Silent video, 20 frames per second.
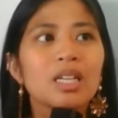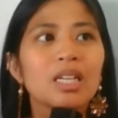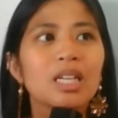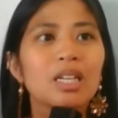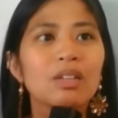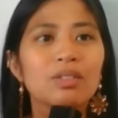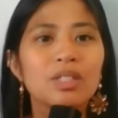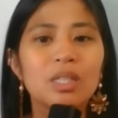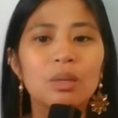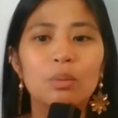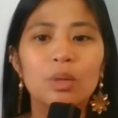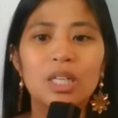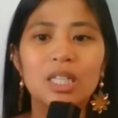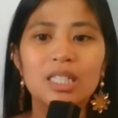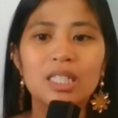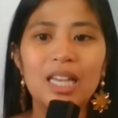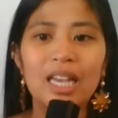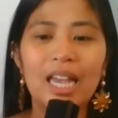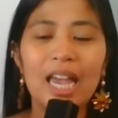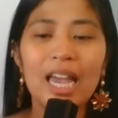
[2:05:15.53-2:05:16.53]
if someone
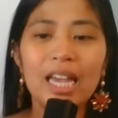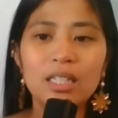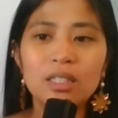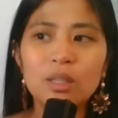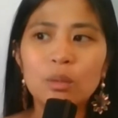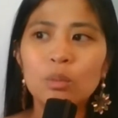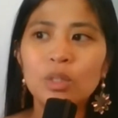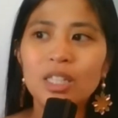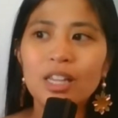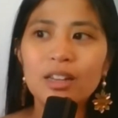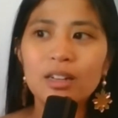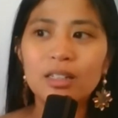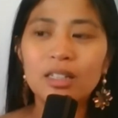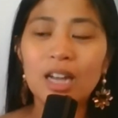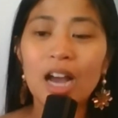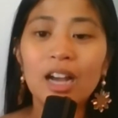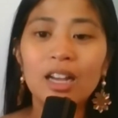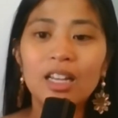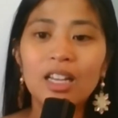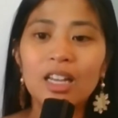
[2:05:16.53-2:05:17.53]
is like, hey, someone's
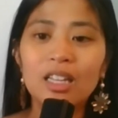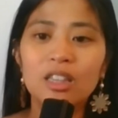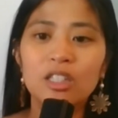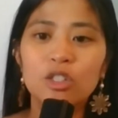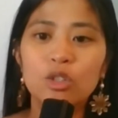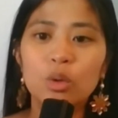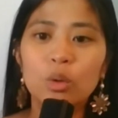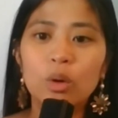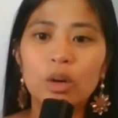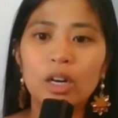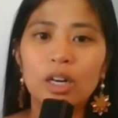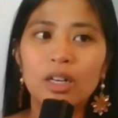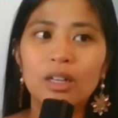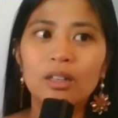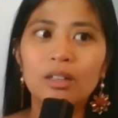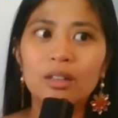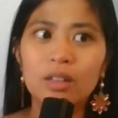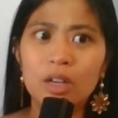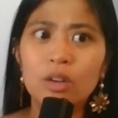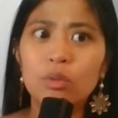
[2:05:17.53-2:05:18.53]
knocking at the door,
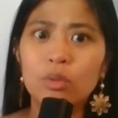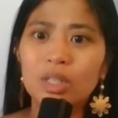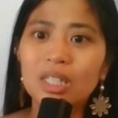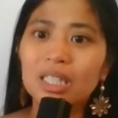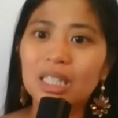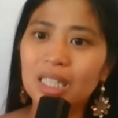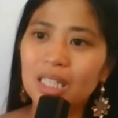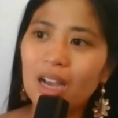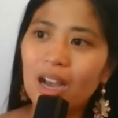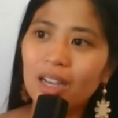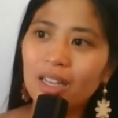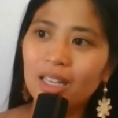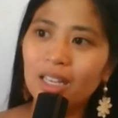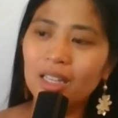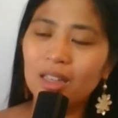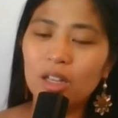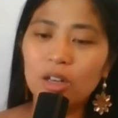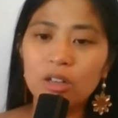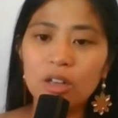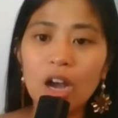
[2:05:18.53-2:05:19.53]
they're really
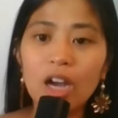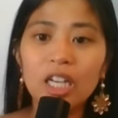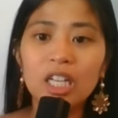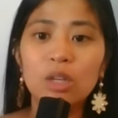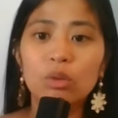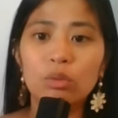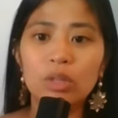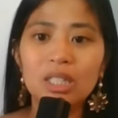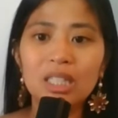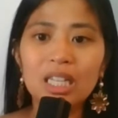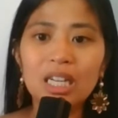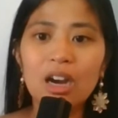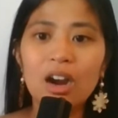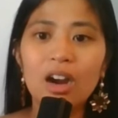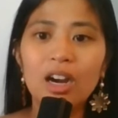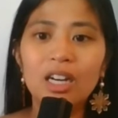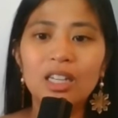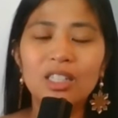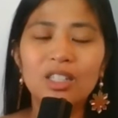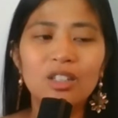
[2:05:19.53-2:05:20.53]
knocking, they're knocking really
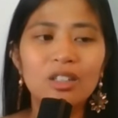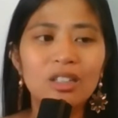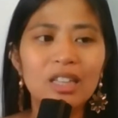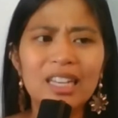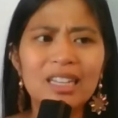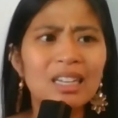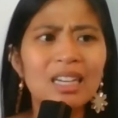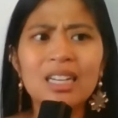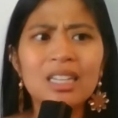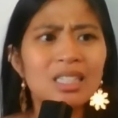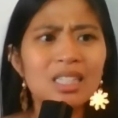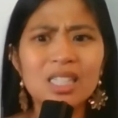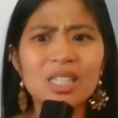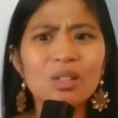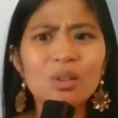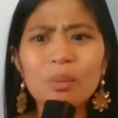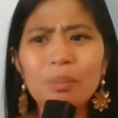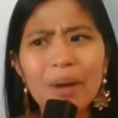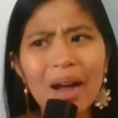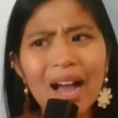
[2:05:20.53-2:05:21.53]
hard, and you're like,
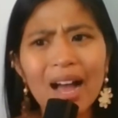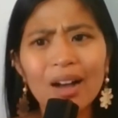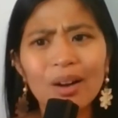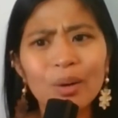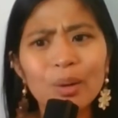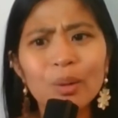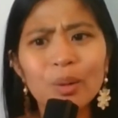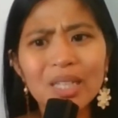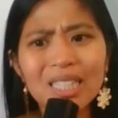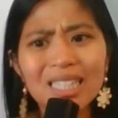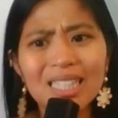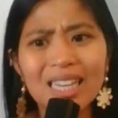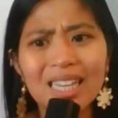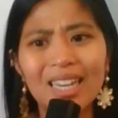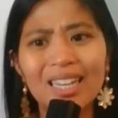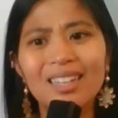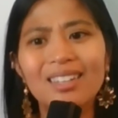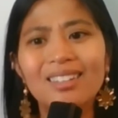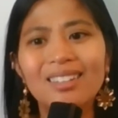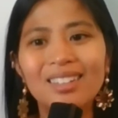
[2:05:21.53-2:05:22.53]
sino ba? Who is
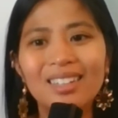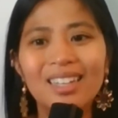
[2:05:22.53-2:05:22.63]
it?